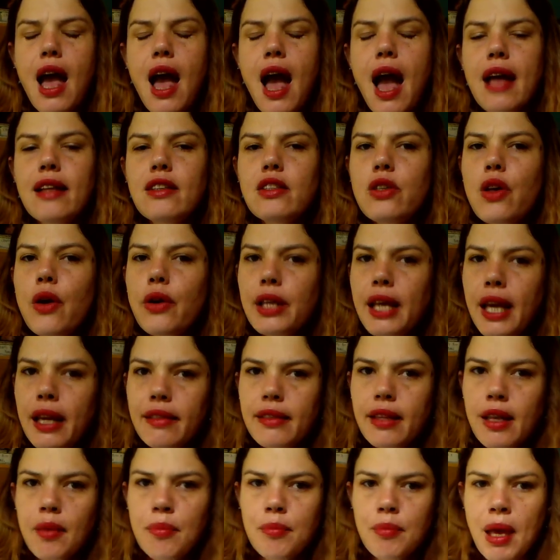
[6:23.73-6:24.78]
And so get
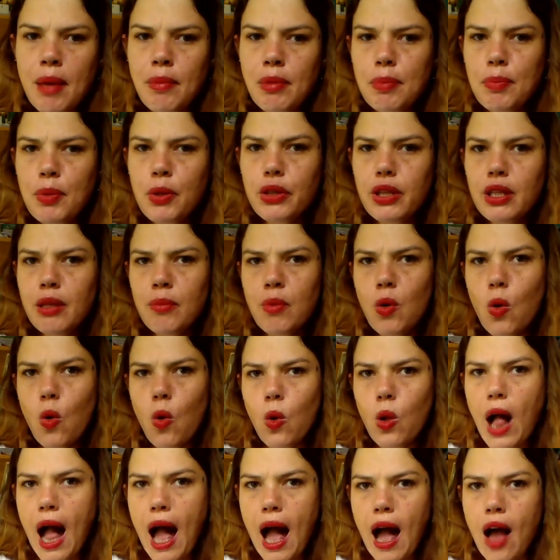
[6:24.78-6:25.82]
them, maybe put them
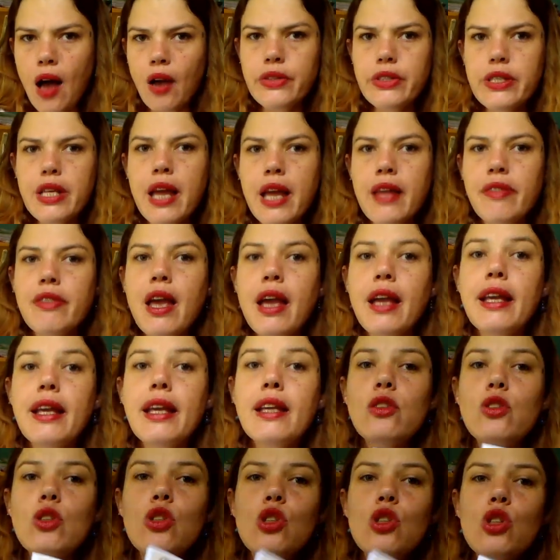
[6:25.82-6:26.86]
all out, and they
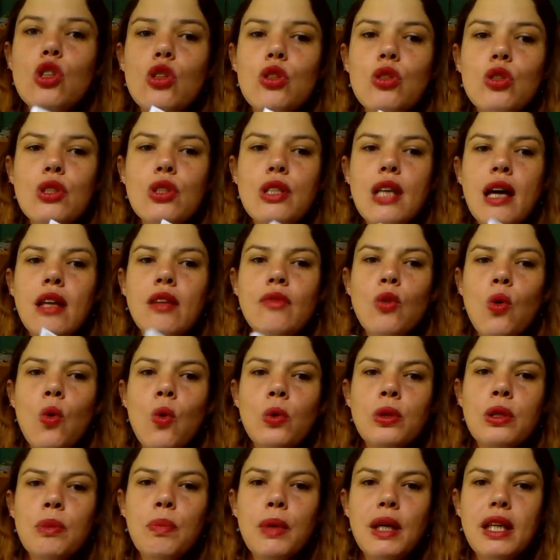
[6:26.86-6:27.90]
get to choose out of all
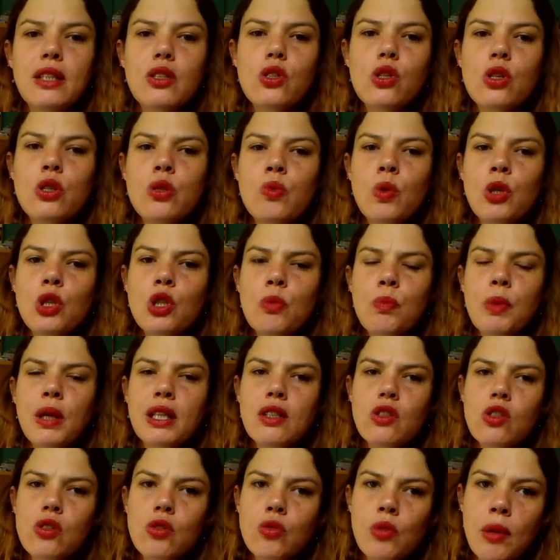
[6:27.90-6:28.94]
the pictures which
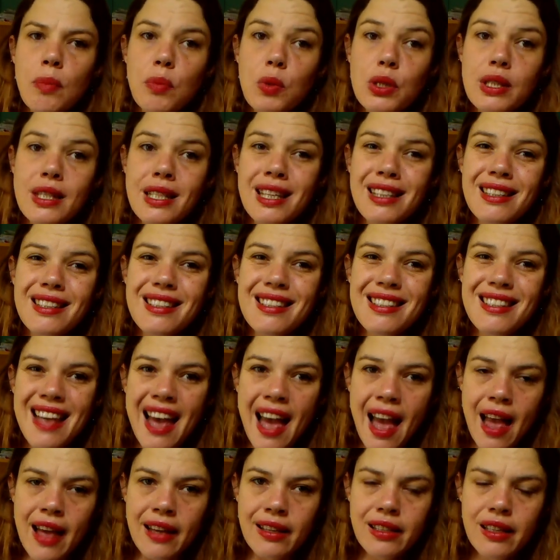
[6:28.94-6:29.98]
pictures represent
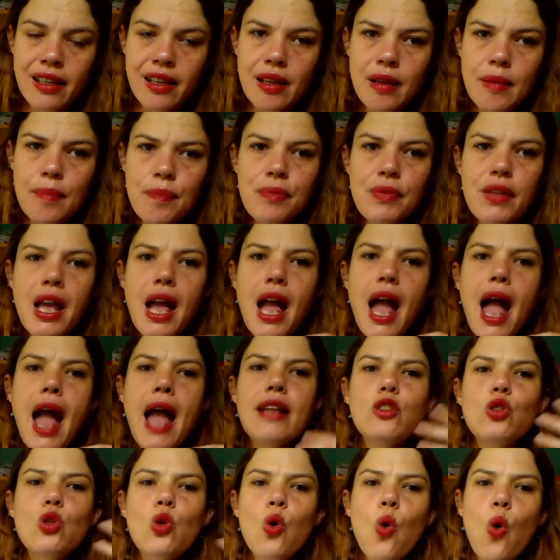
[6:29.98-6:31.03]
sad,
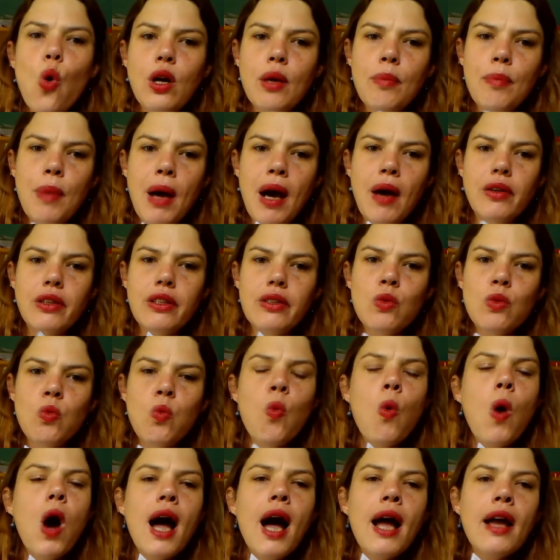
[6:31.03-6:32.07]
and talk about it.
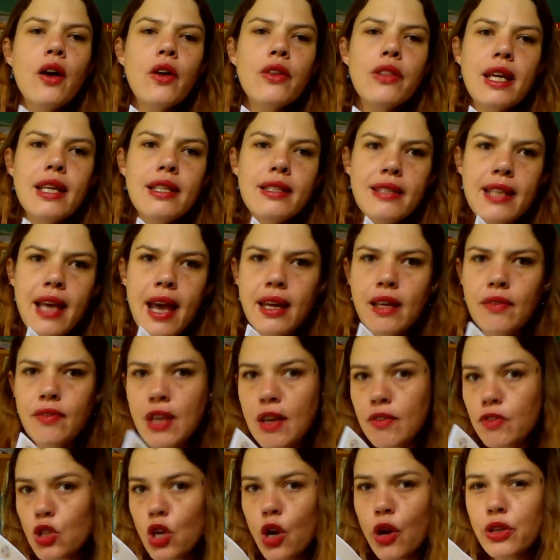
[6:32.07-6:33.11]
Why are they sad? If
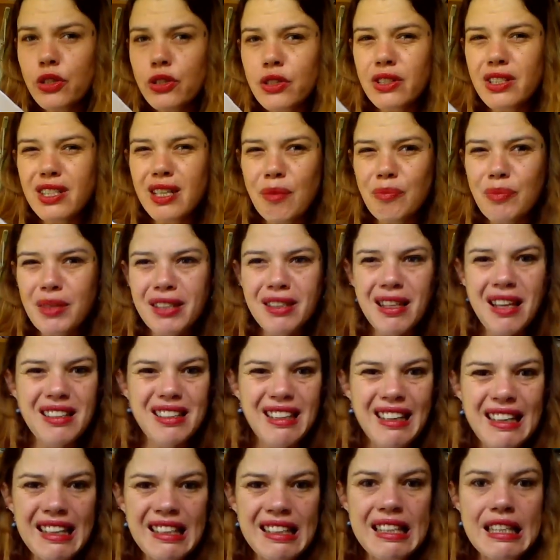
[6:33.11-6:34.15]
they've chosen something that
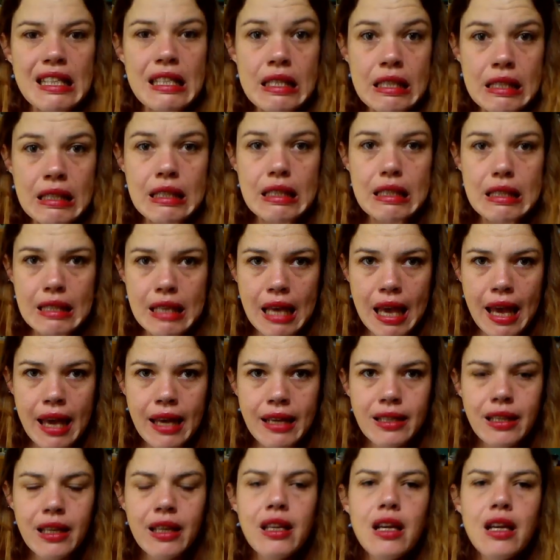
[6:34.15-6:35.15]
clearly isn't sad,